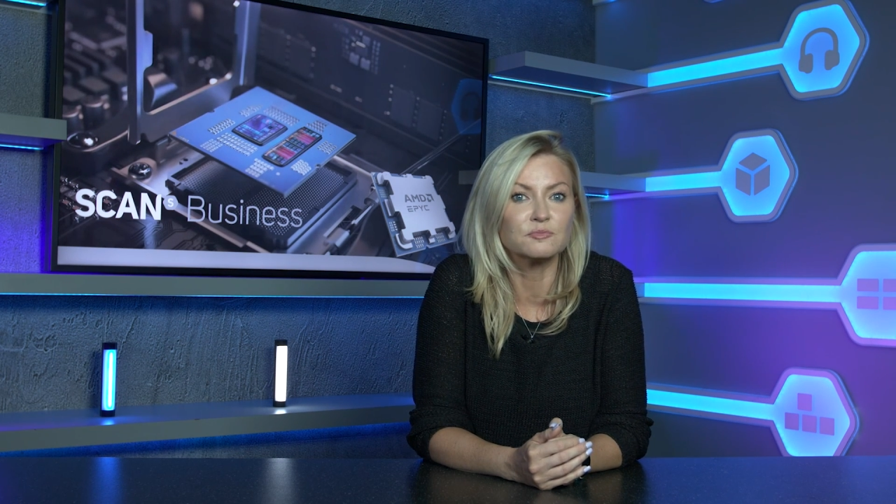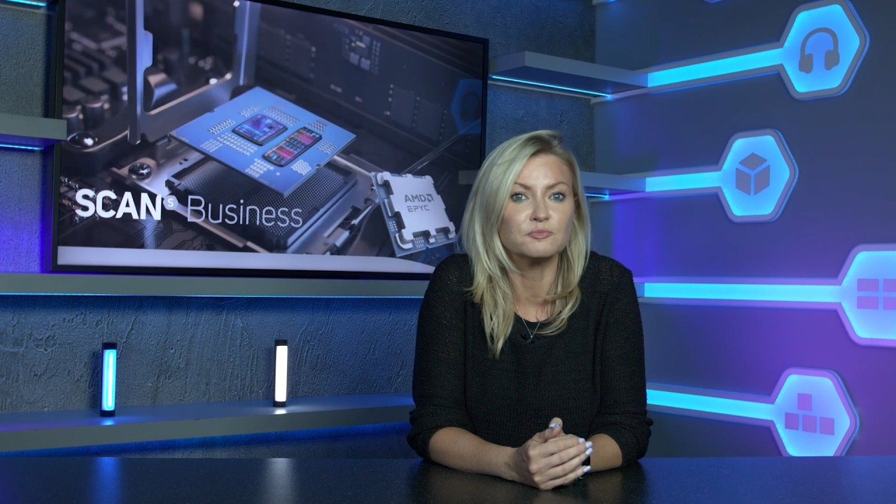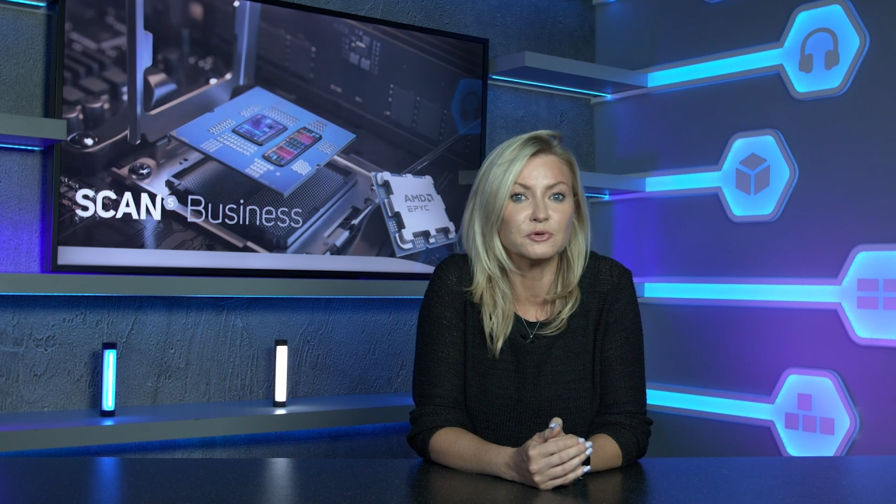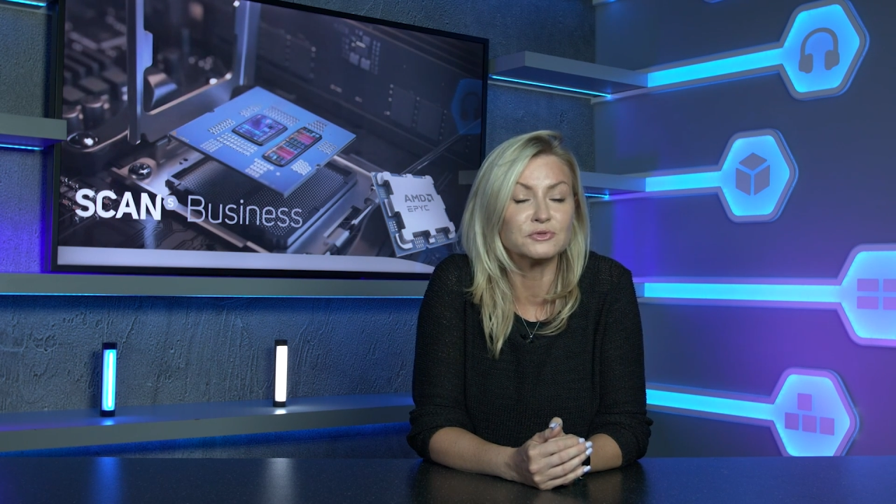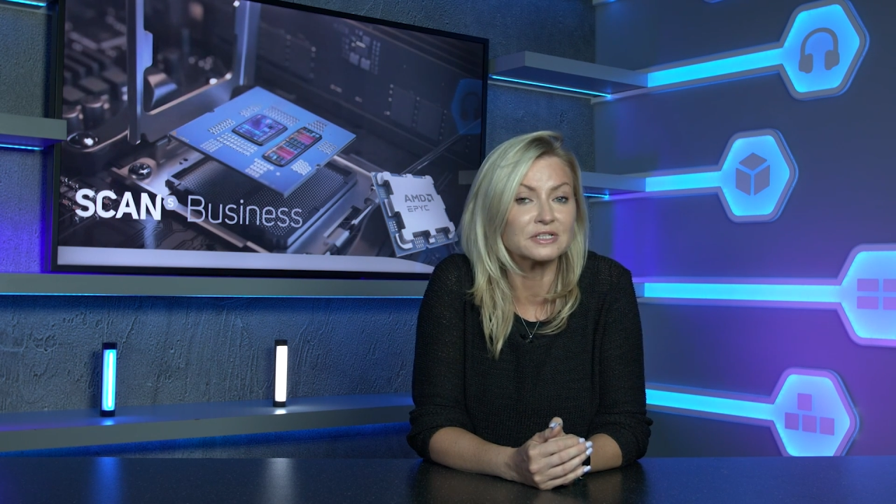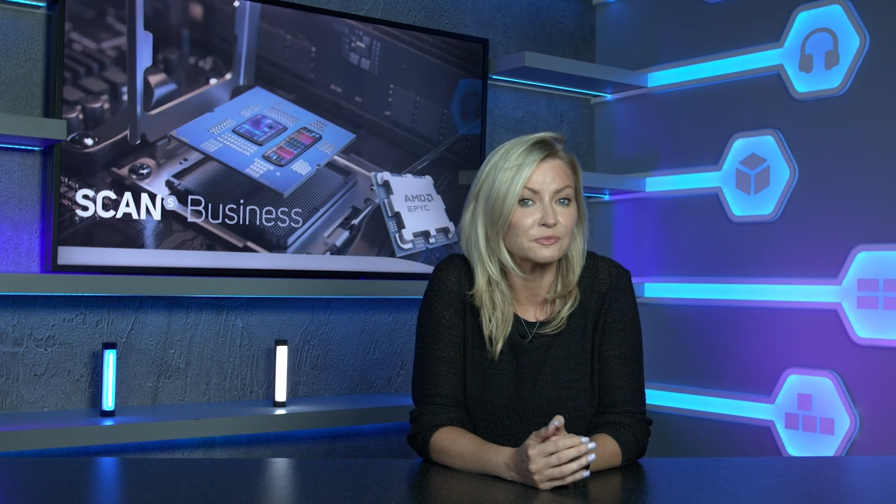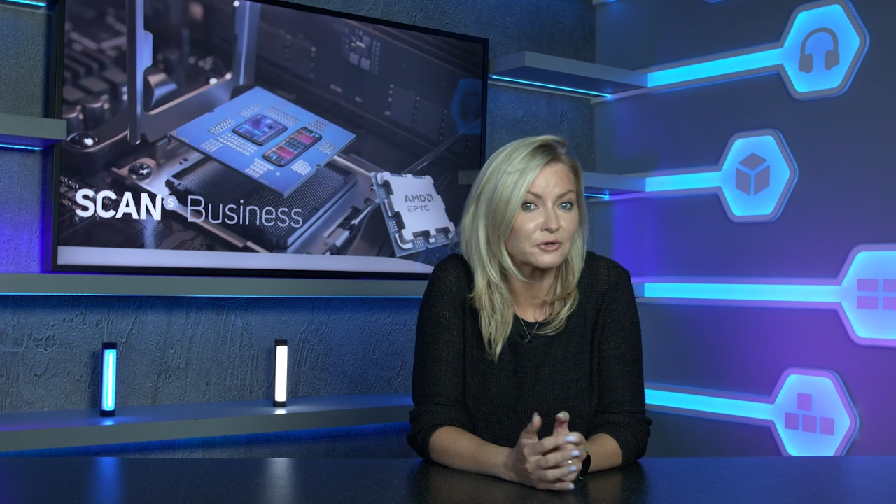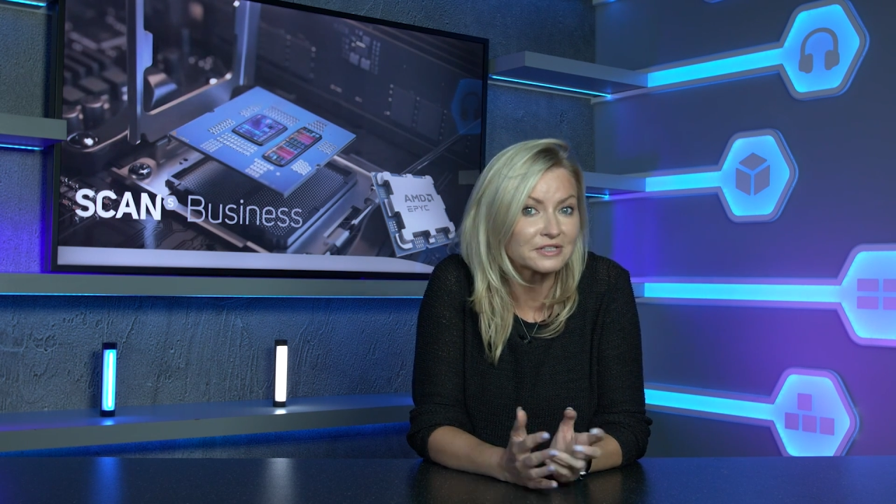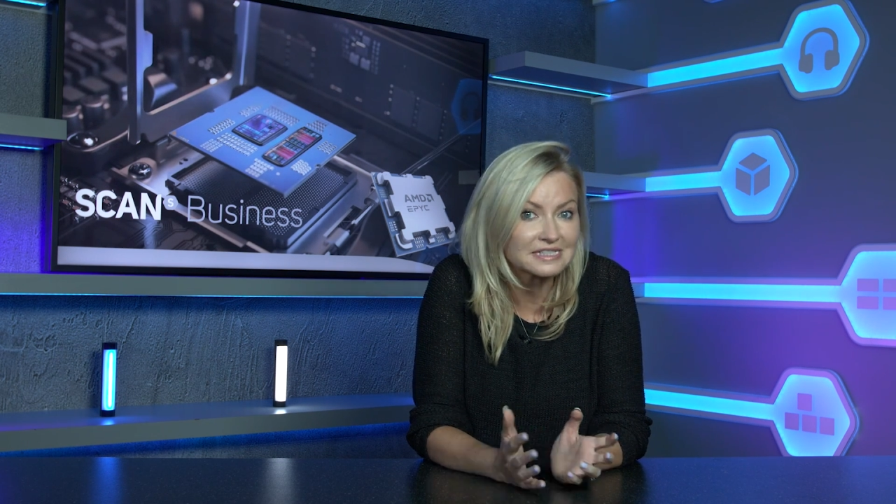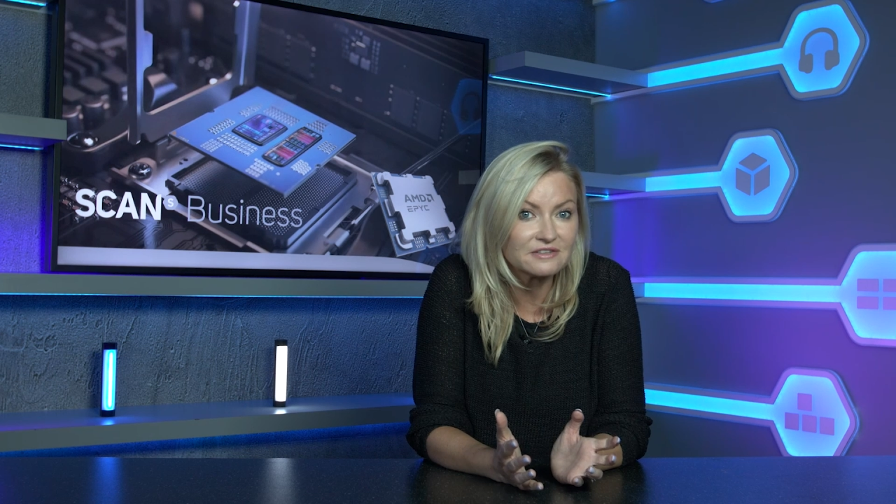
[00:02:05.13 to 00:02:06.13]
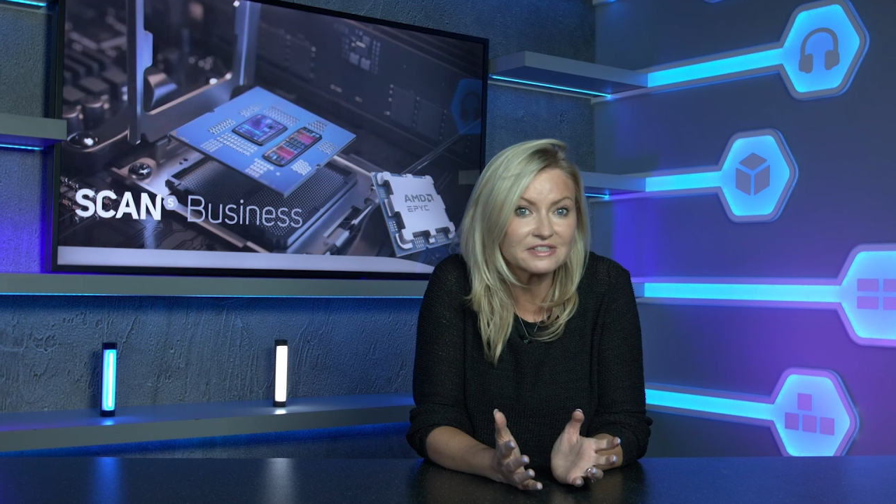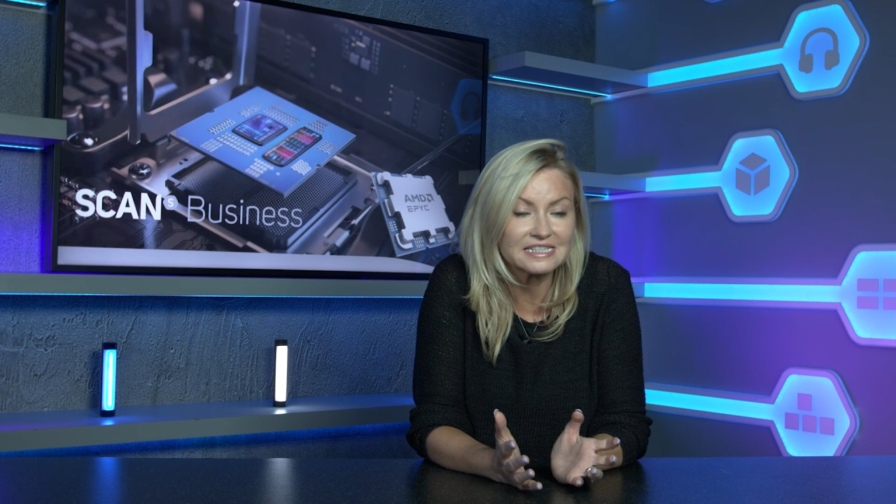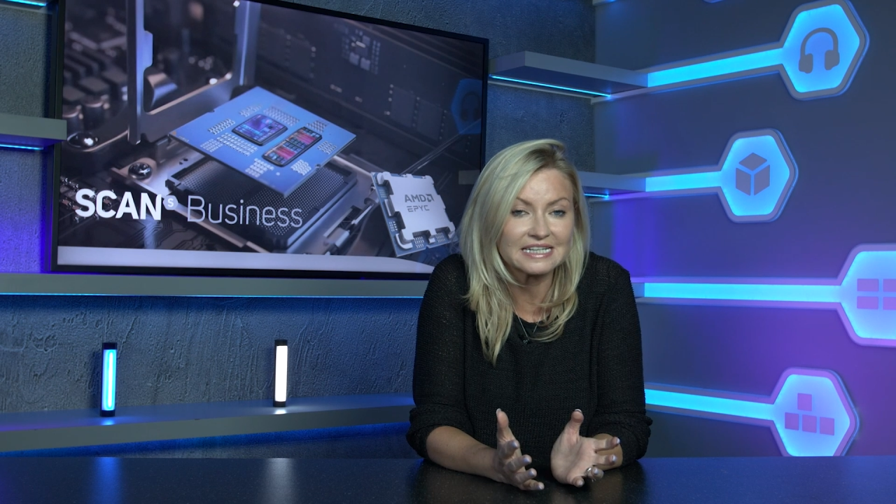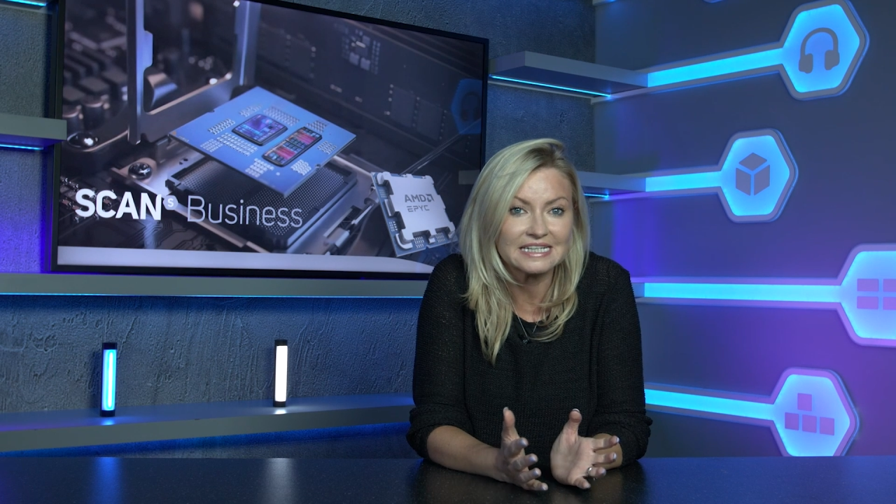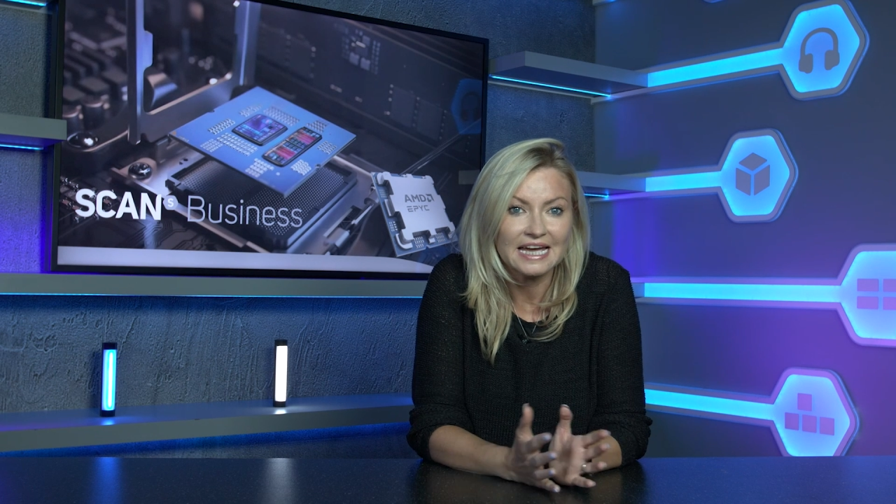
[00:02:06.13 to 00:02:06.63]
boosting
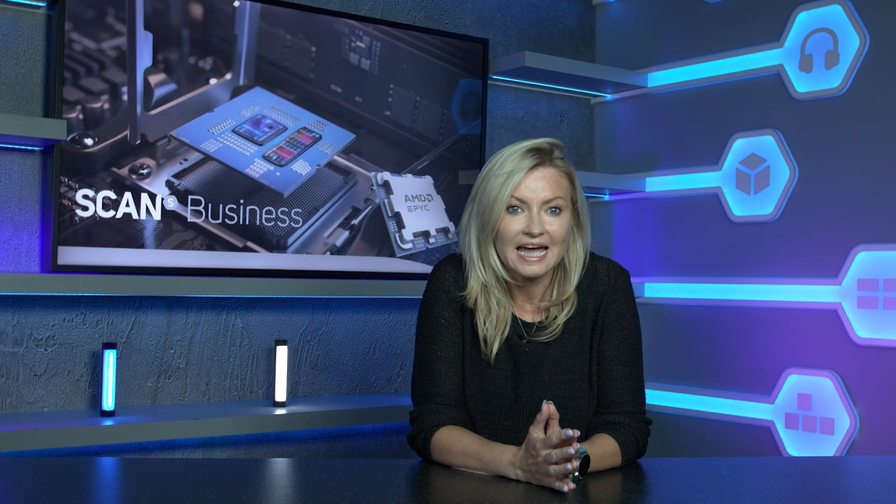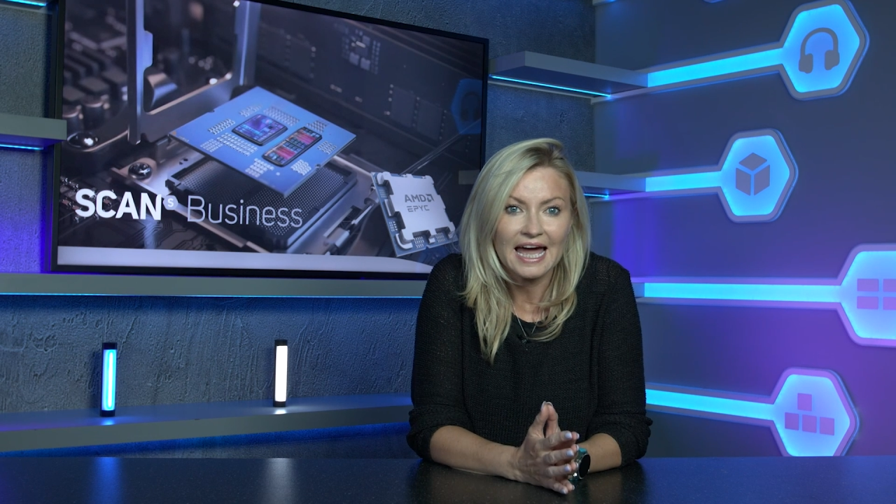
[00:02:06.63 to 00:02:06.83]
productivity